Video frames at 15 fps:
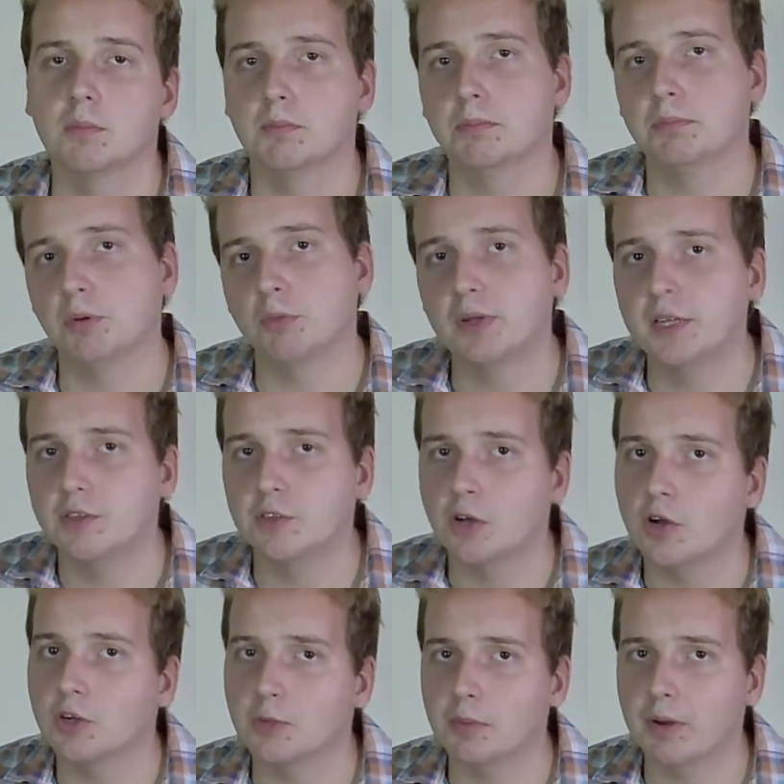But when they
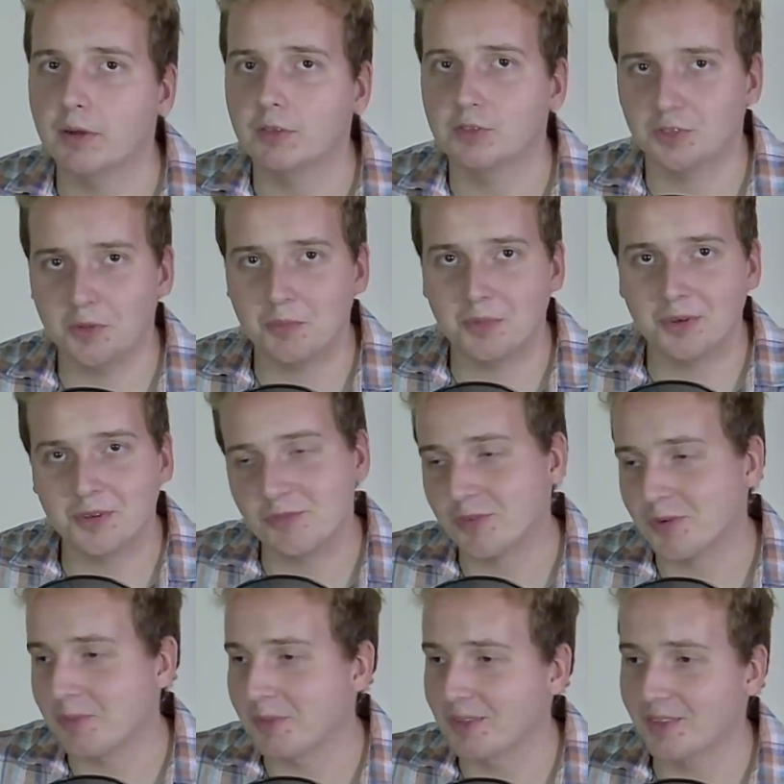talk about someone
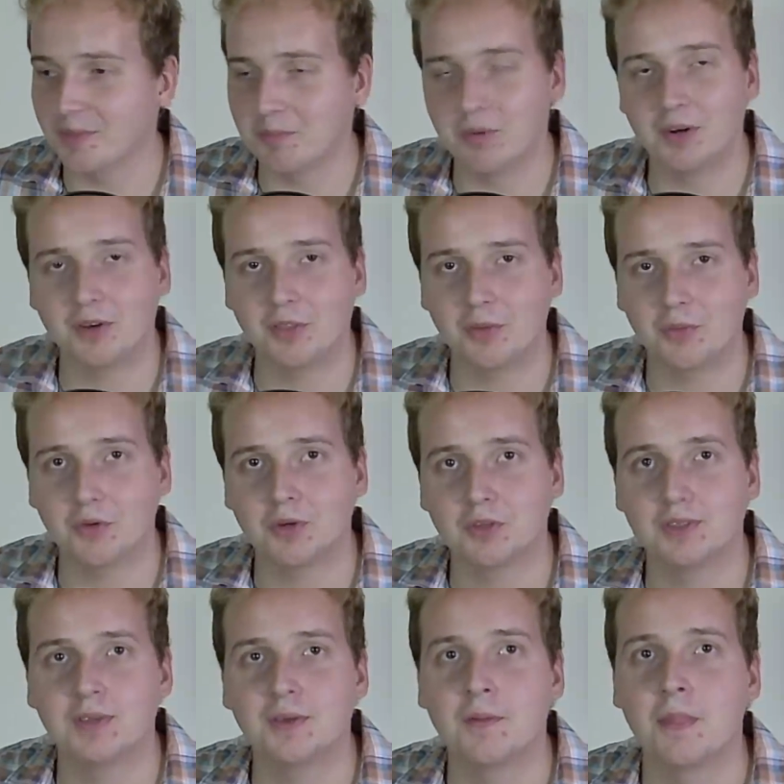from another part of the
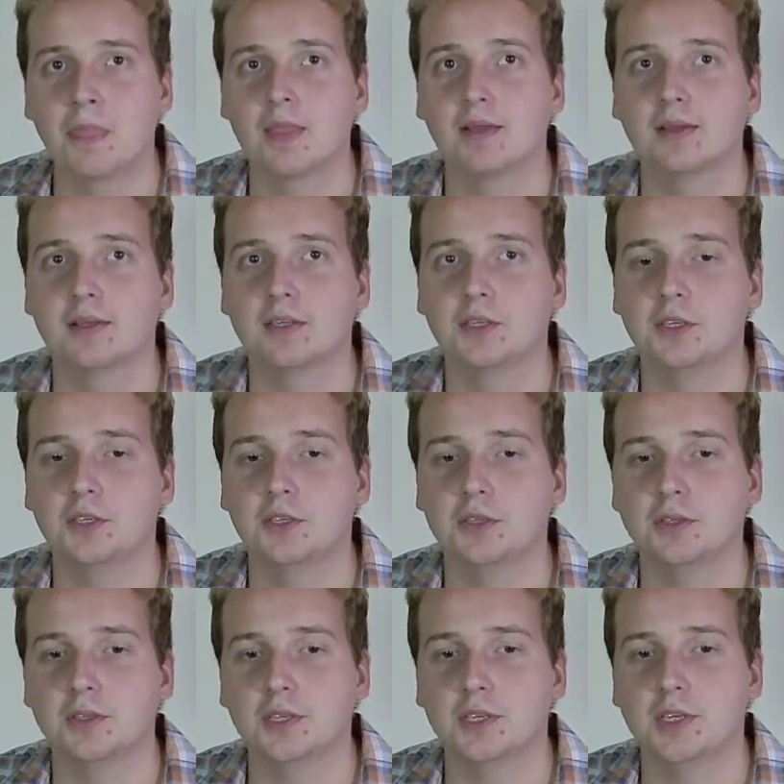world,
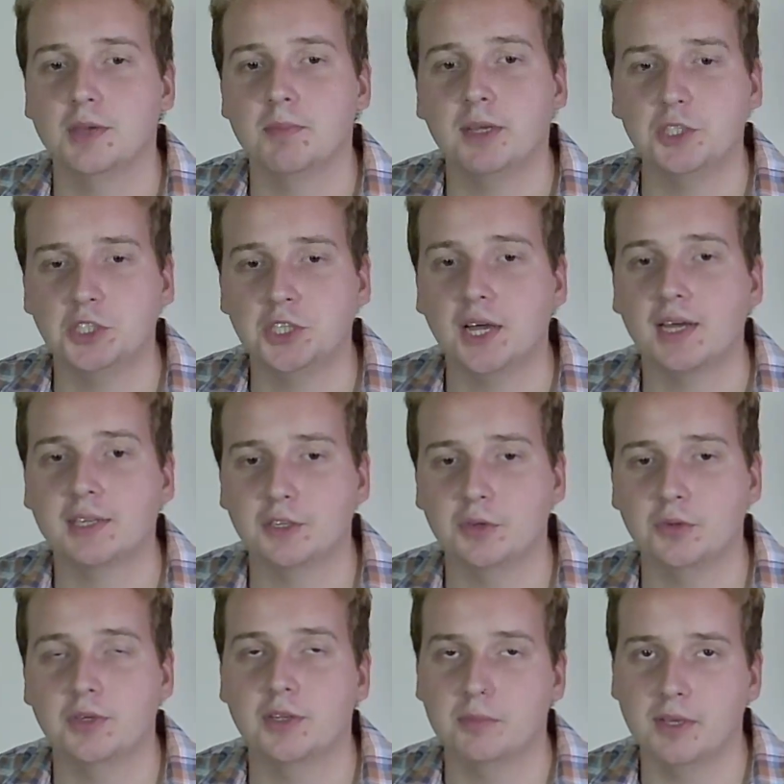it may shock you
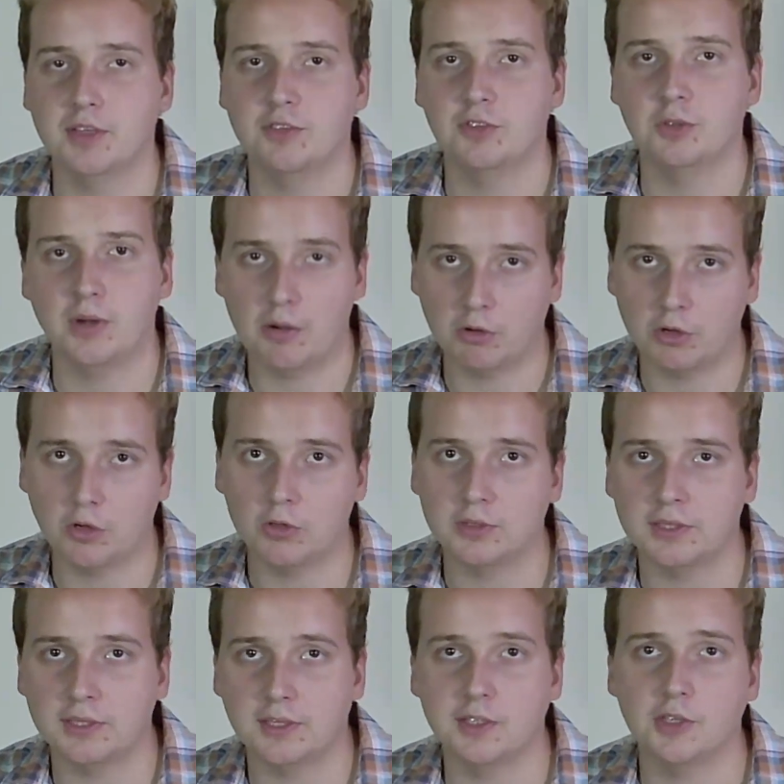and amaze you how cold
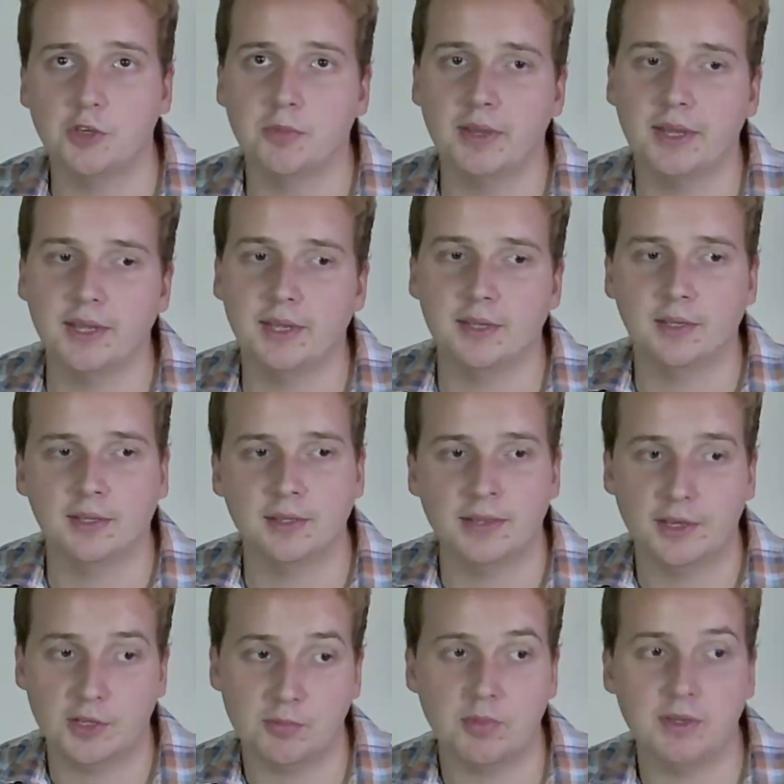and inhumane they
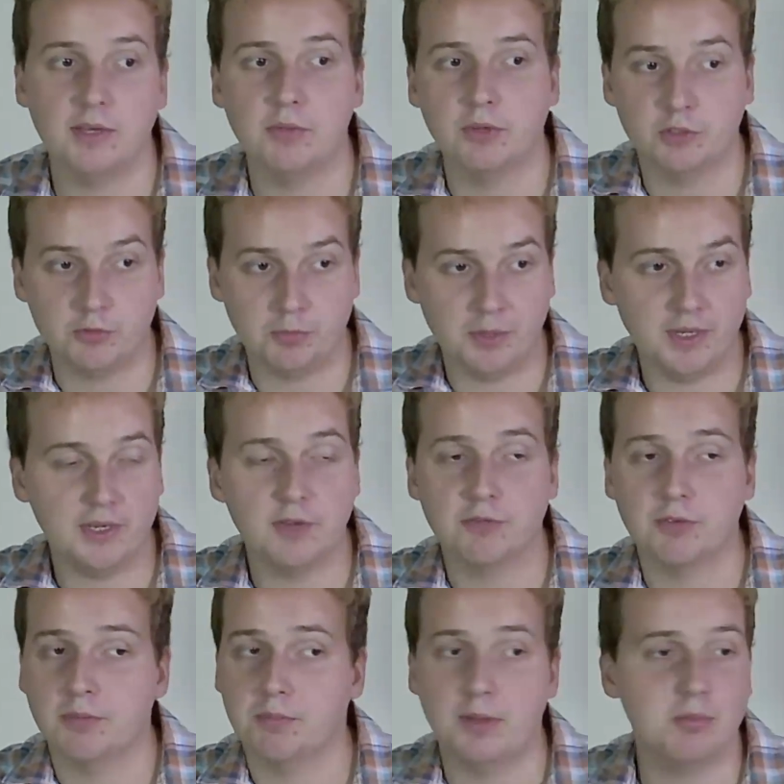could be when speaking
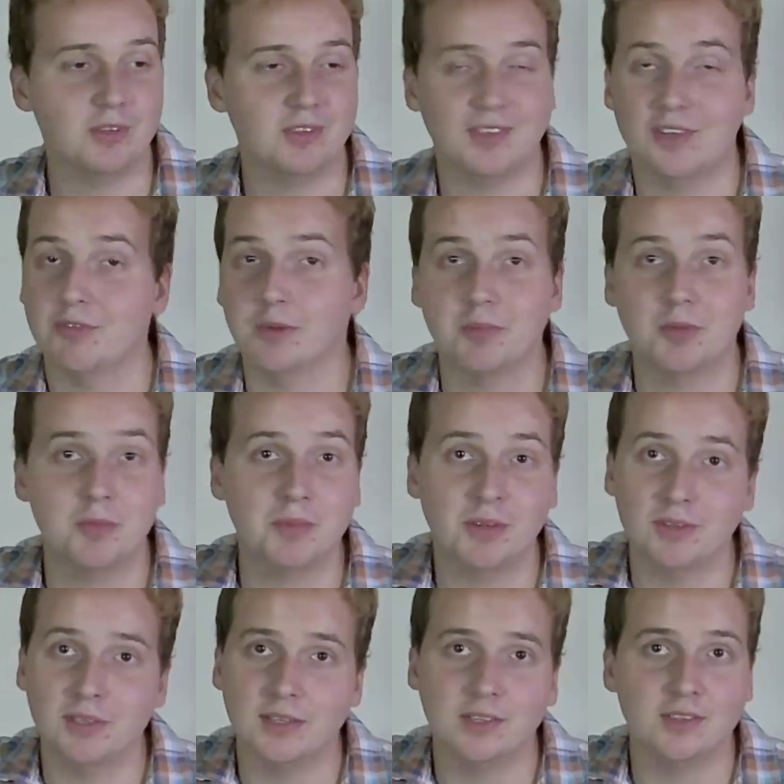from people, say, from the
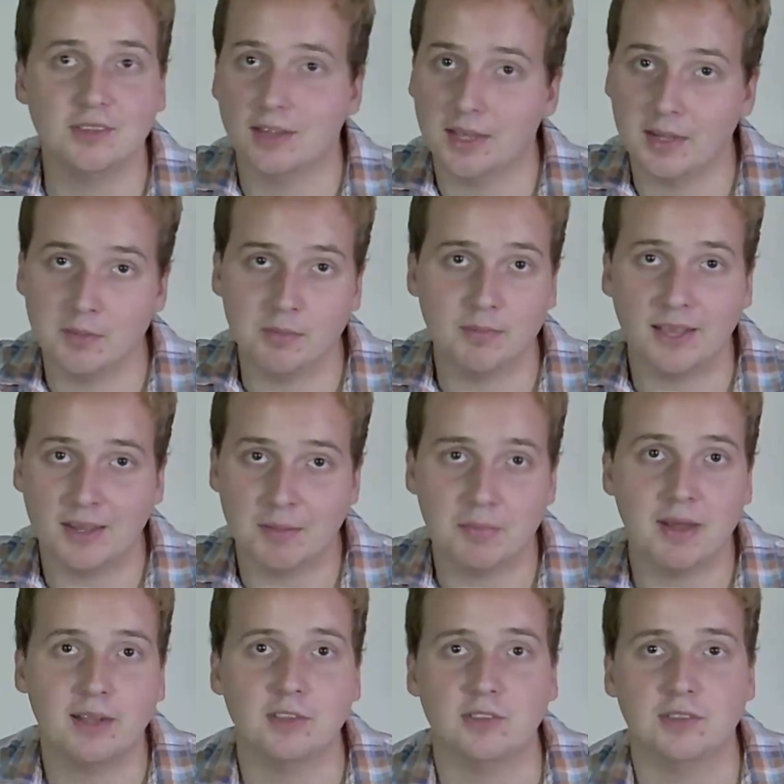Middle East, like
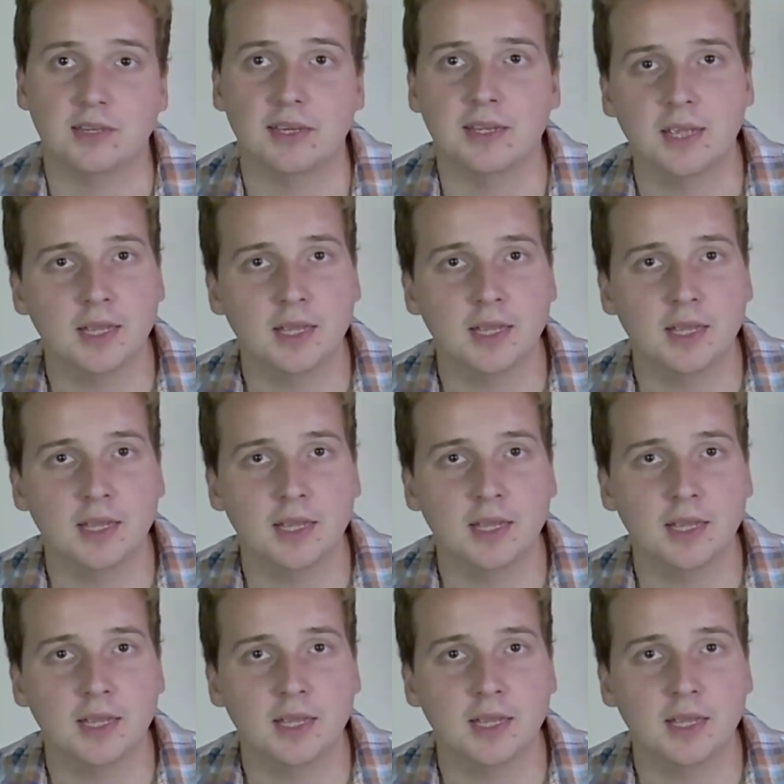Palestine.